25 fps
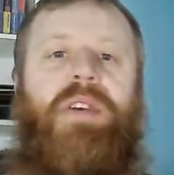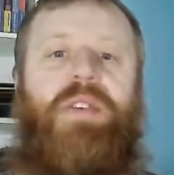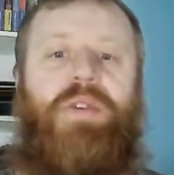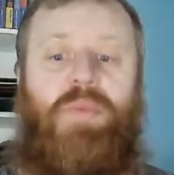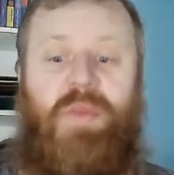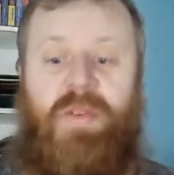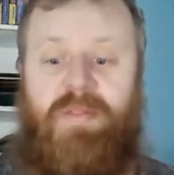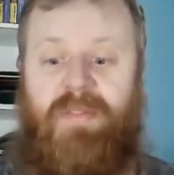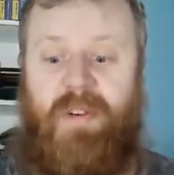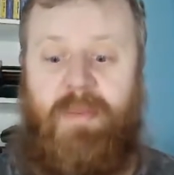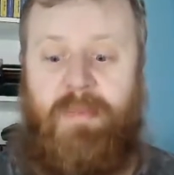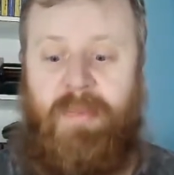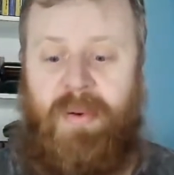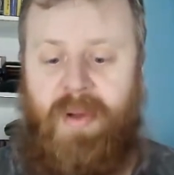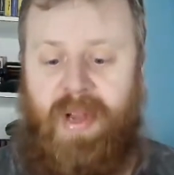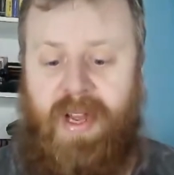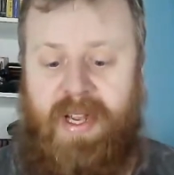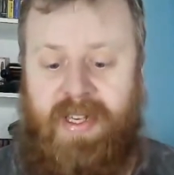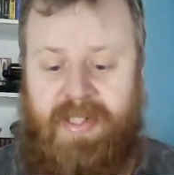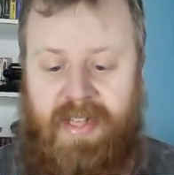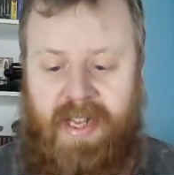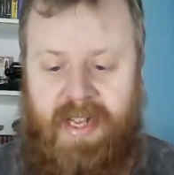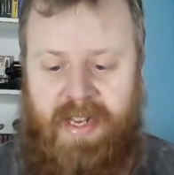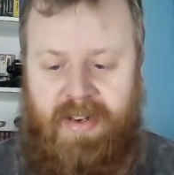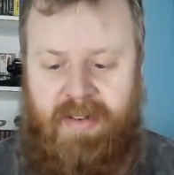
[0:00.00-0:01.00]
because we've
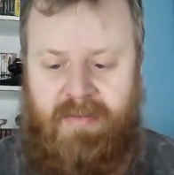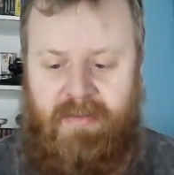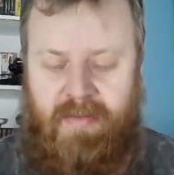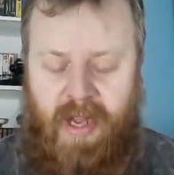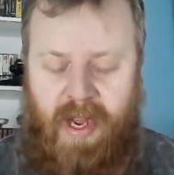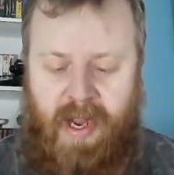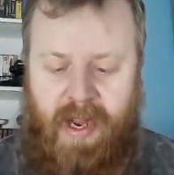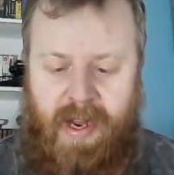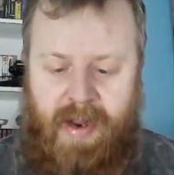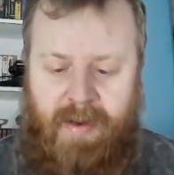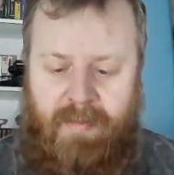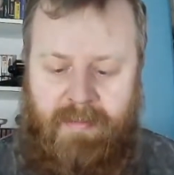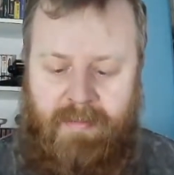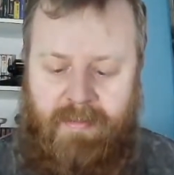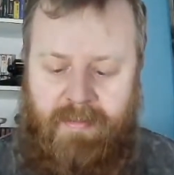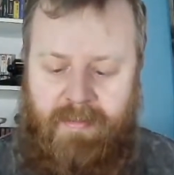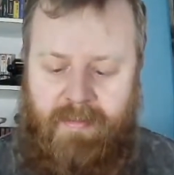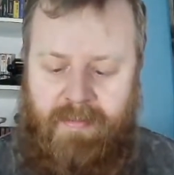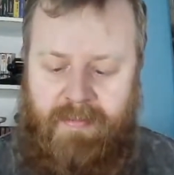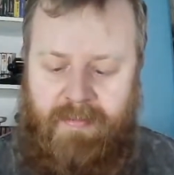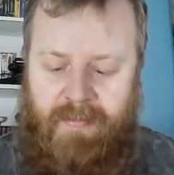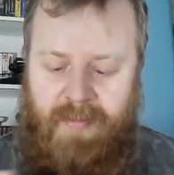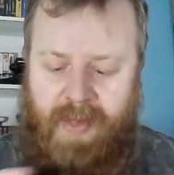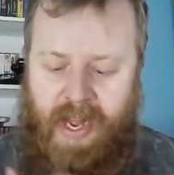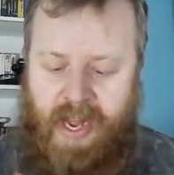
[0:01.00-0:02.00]
replaced it,
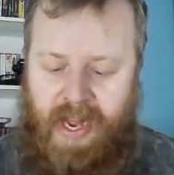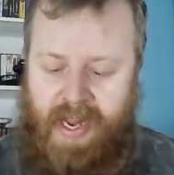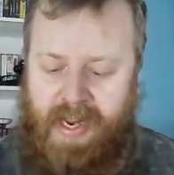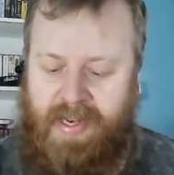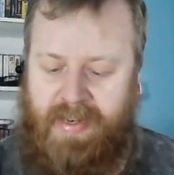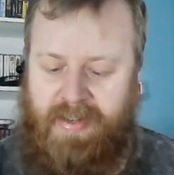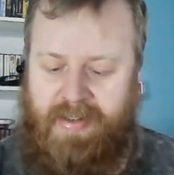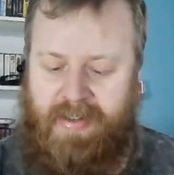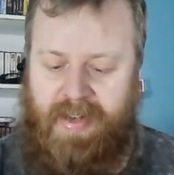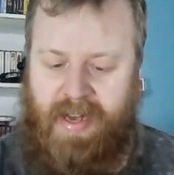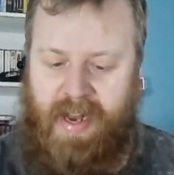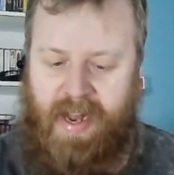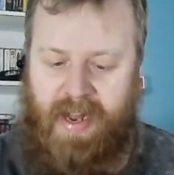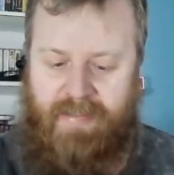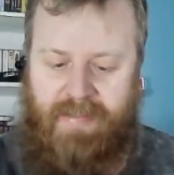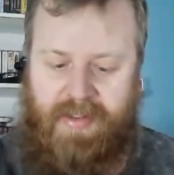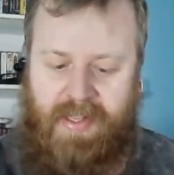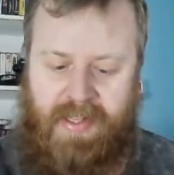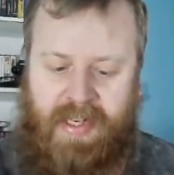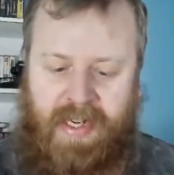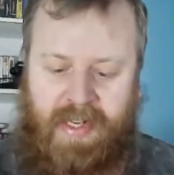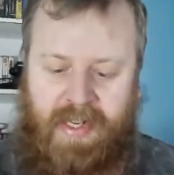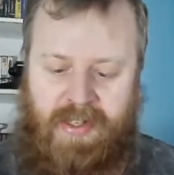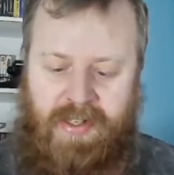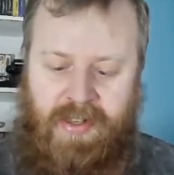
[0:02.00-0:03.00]
I
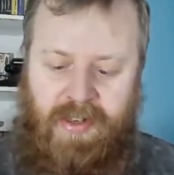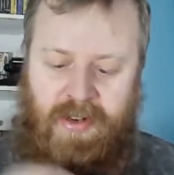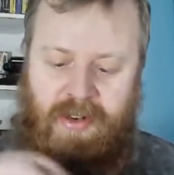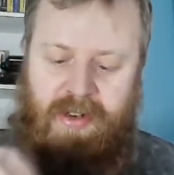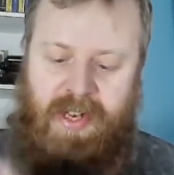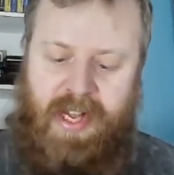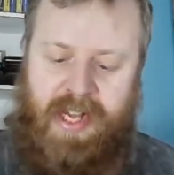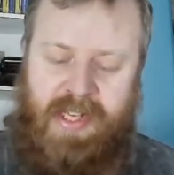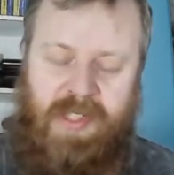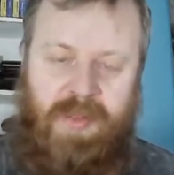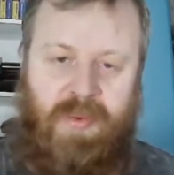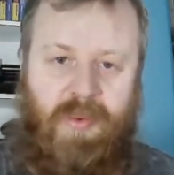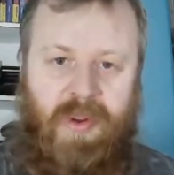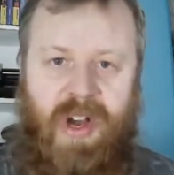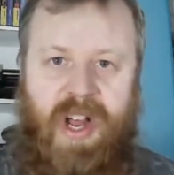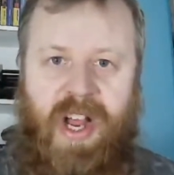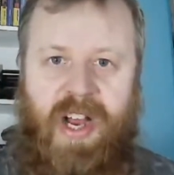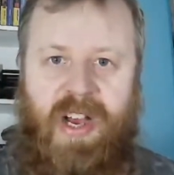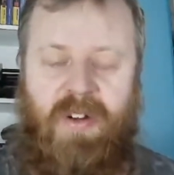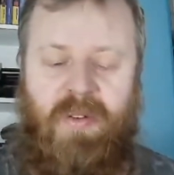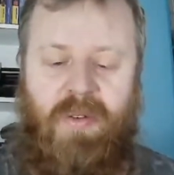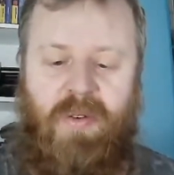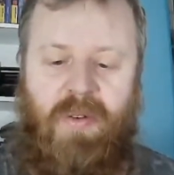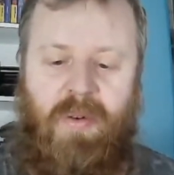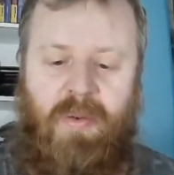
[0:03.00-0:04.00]
have it tattooed. That's the
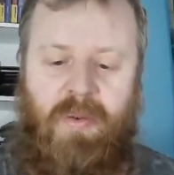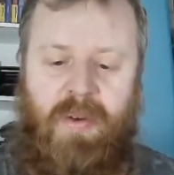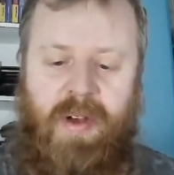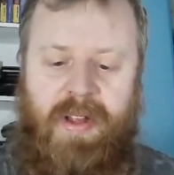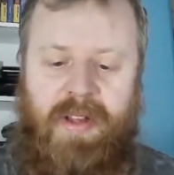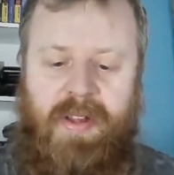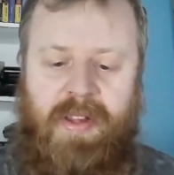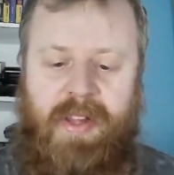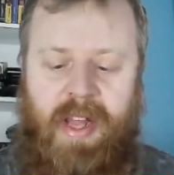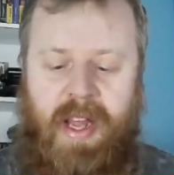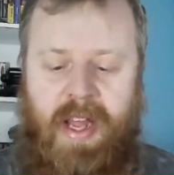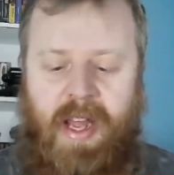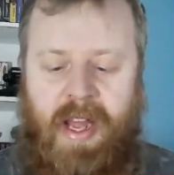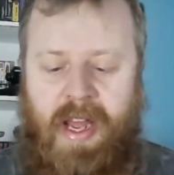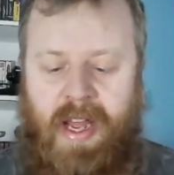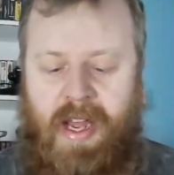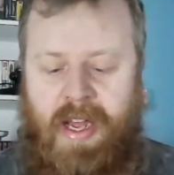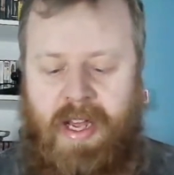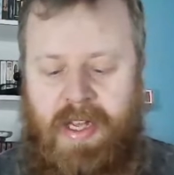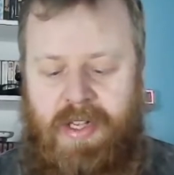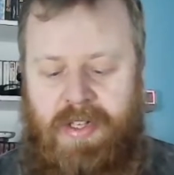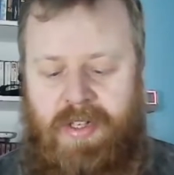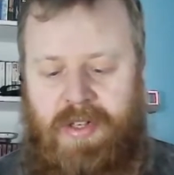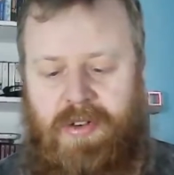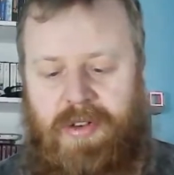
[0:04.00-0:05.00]
one I grew up with.
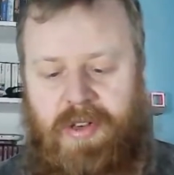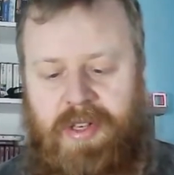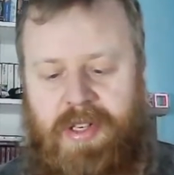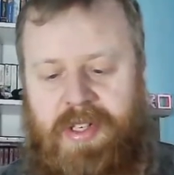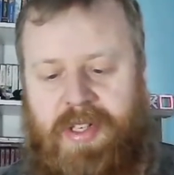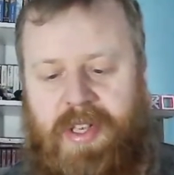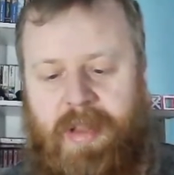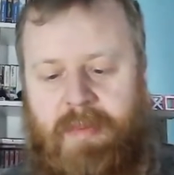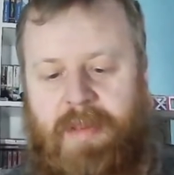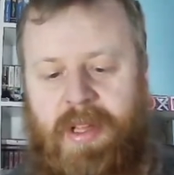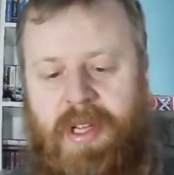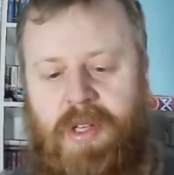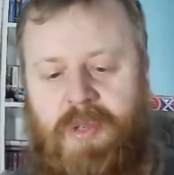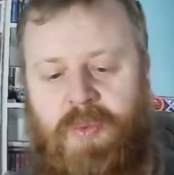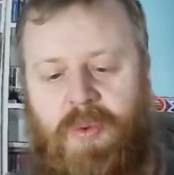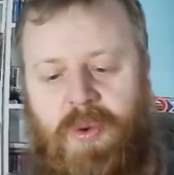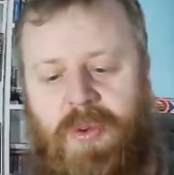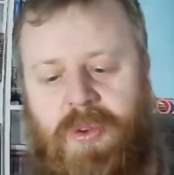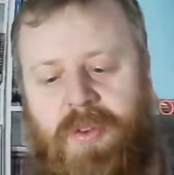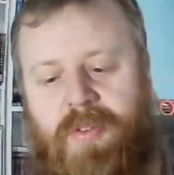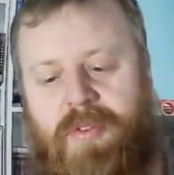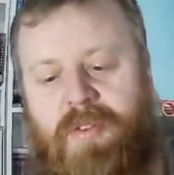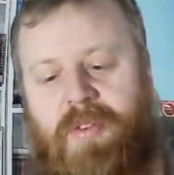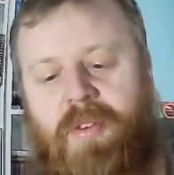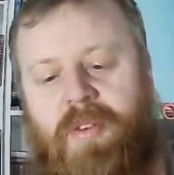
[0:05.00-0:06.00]
So Gordon sent me this
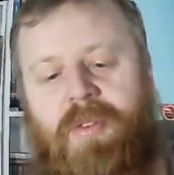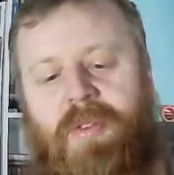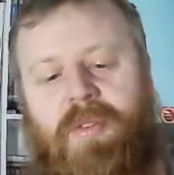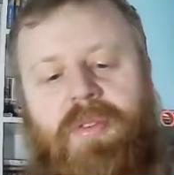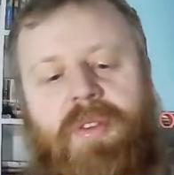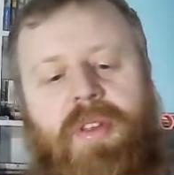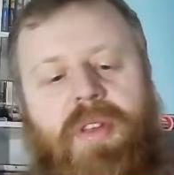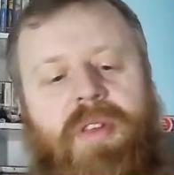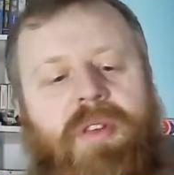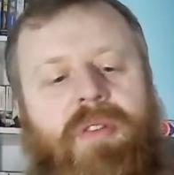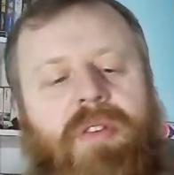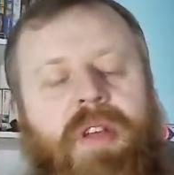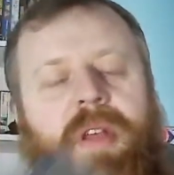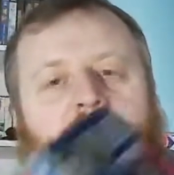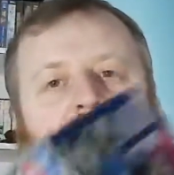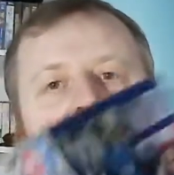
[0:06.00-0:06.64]
wonderful